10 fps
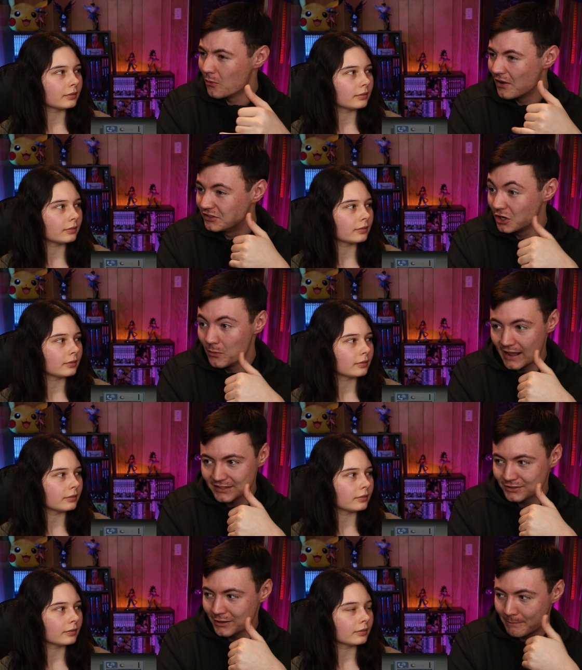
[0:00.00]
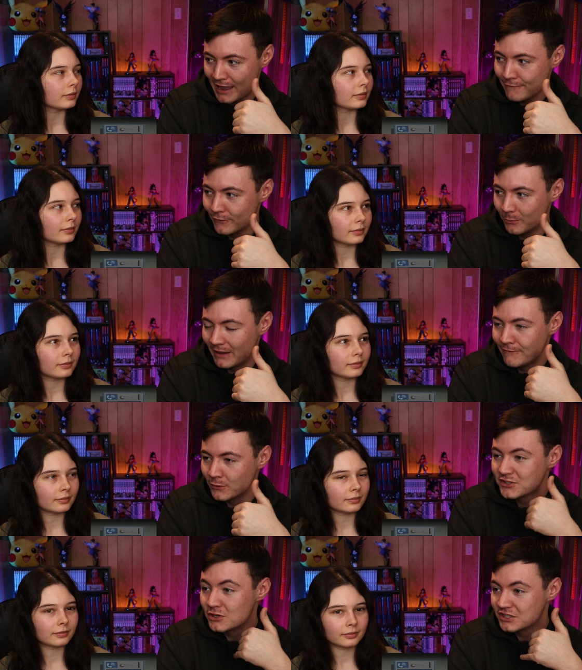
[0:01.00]
Speaker 1: Oh, don't answer the payphone.
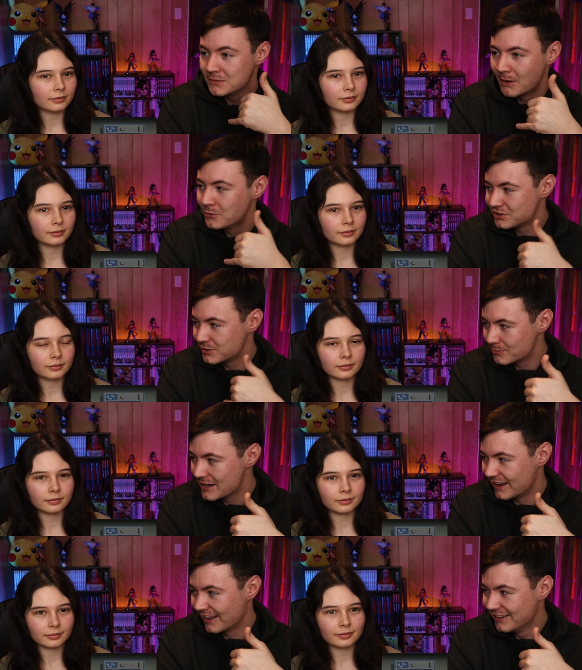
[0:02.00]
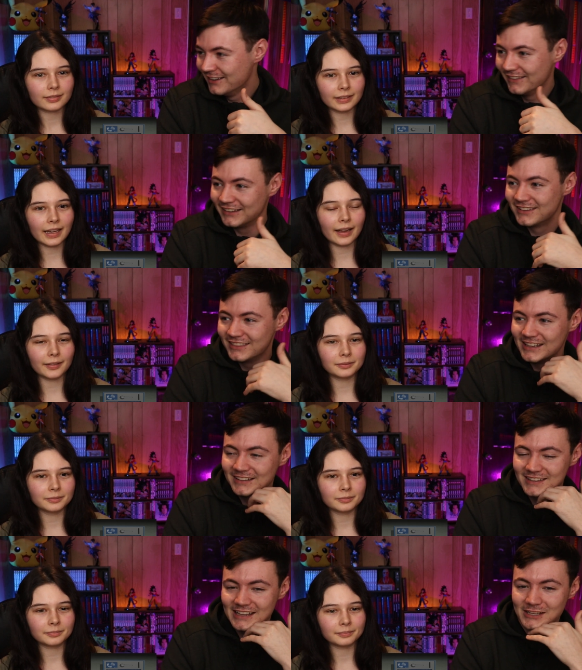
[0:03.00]
Payphones aren't supposed to ring. That's yeah. the
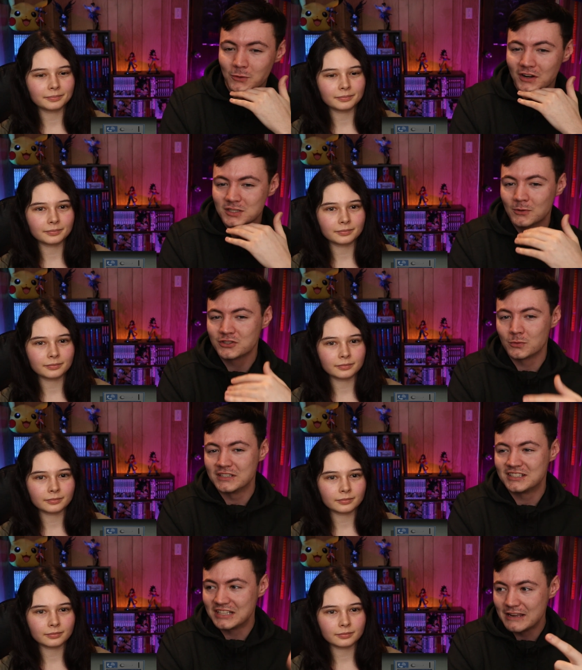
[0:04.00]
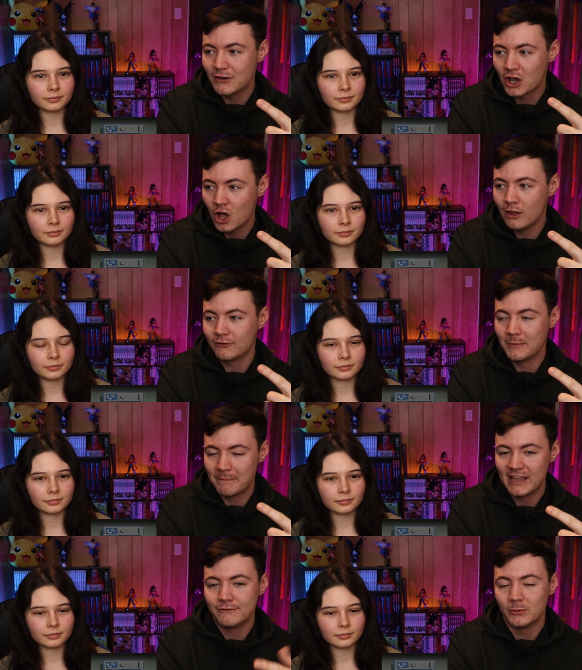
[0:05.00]
thing is like you aren't supposed to receive a call
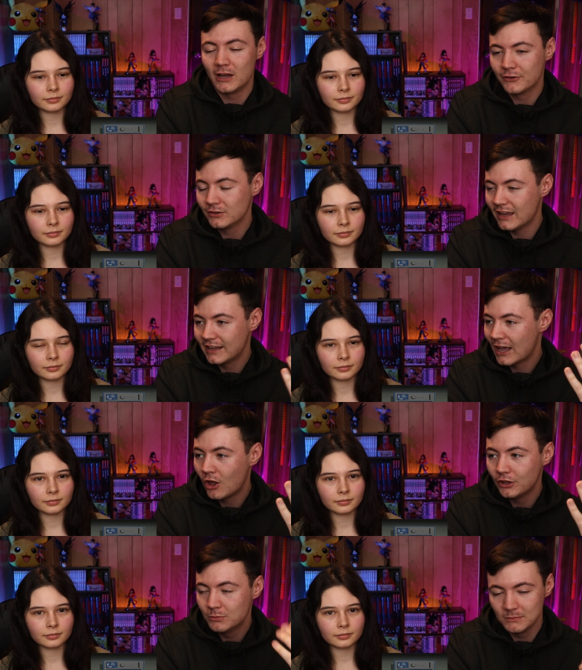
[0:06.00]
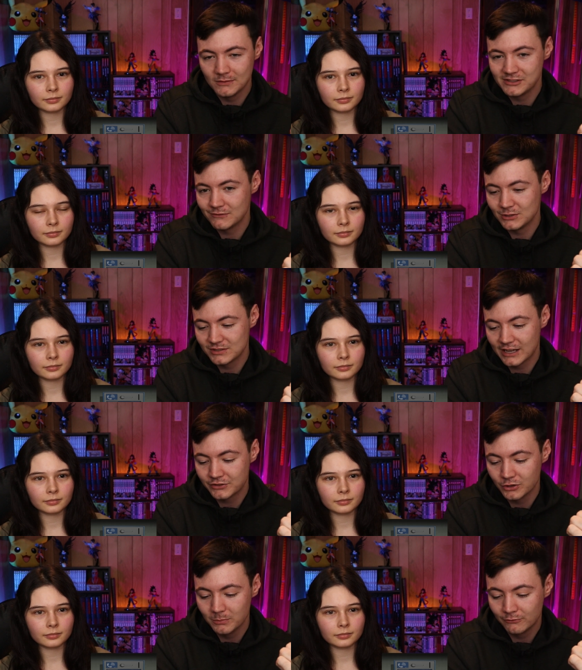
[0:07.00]
from a payphone. Other like Hollywood movies have
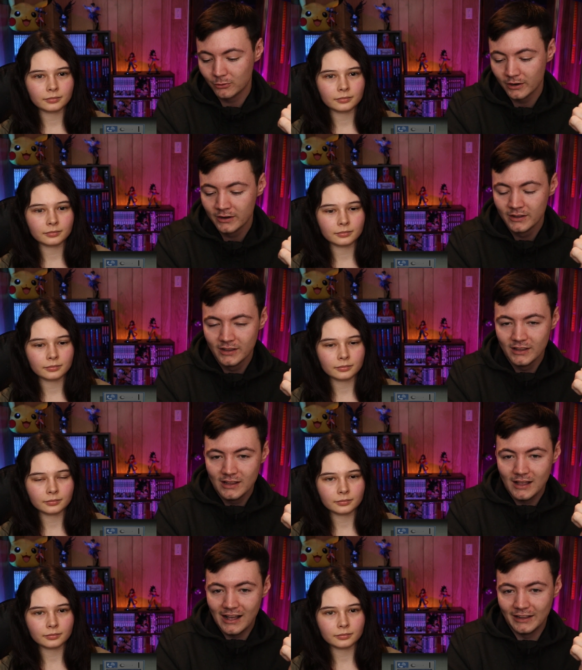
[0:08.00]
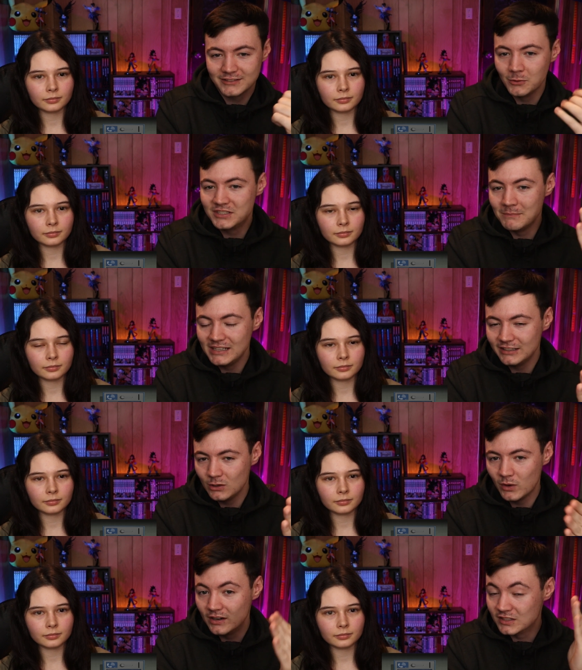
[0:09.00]
used that trope before. Uh, so it's
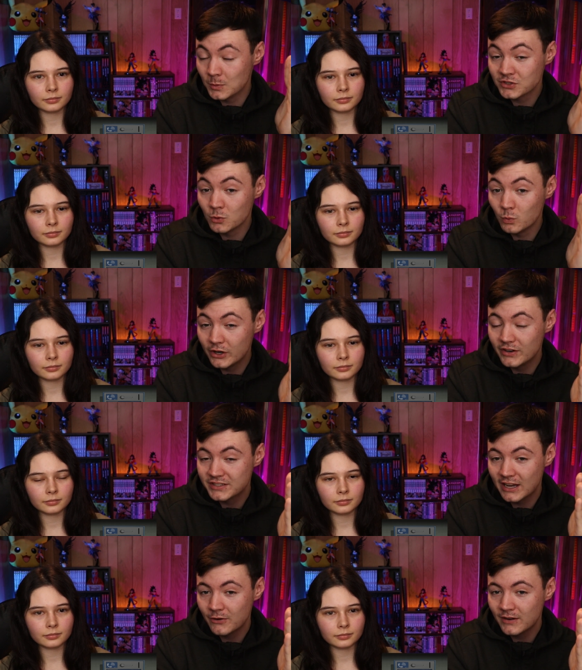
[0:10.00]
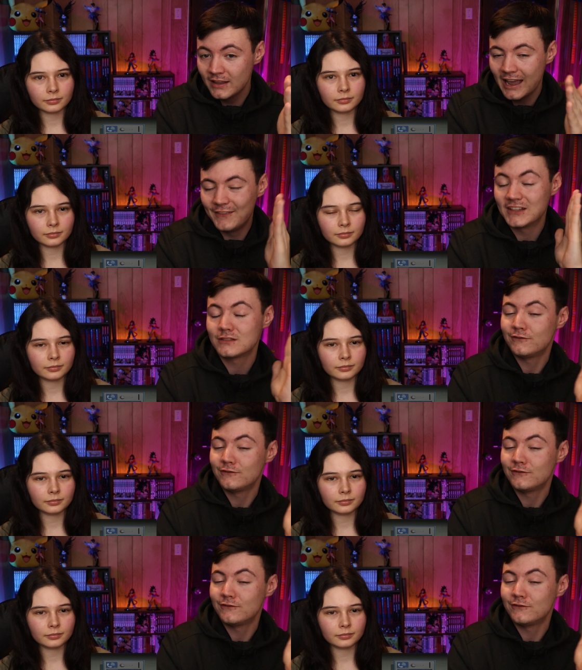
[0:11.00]
immediately weird and it's supposed to weird us out, and